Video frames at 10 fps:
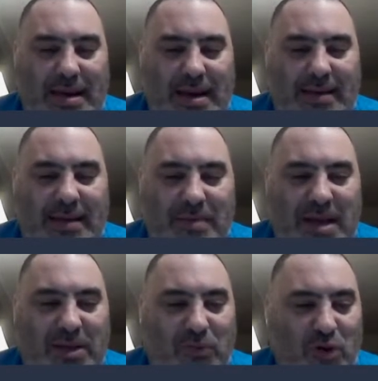I did
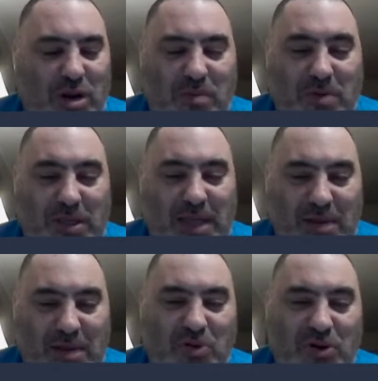make the rookie
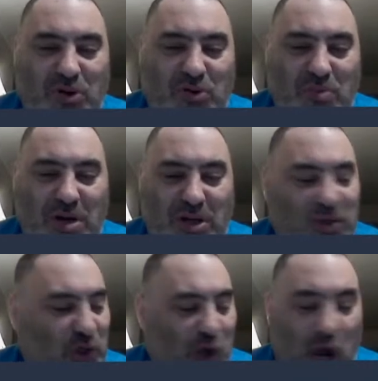mistake of putting too much
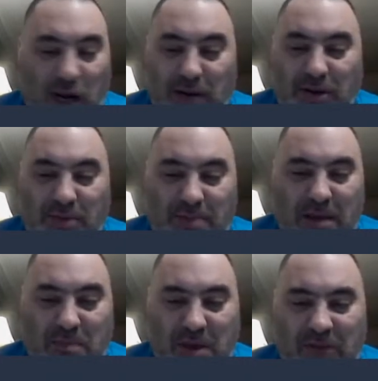stock in
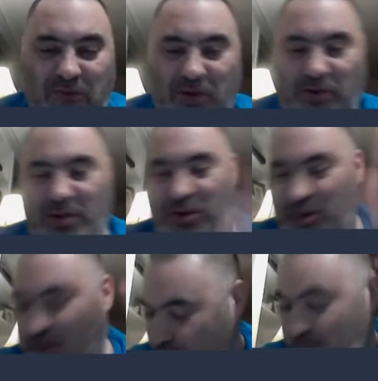Baker Mayfield this
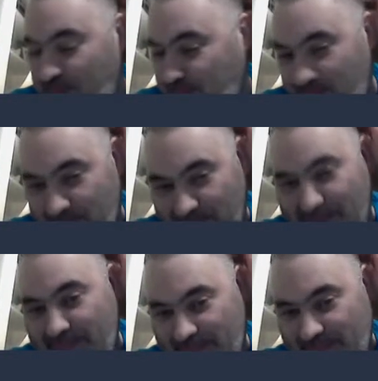year.
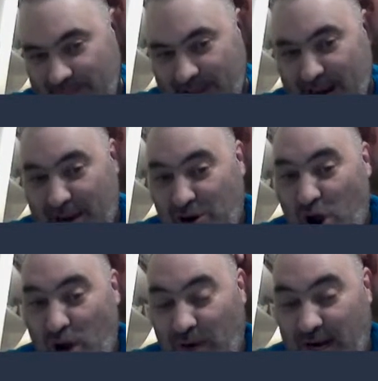I got
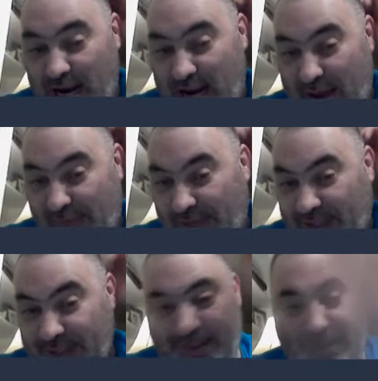Godwin and Evans.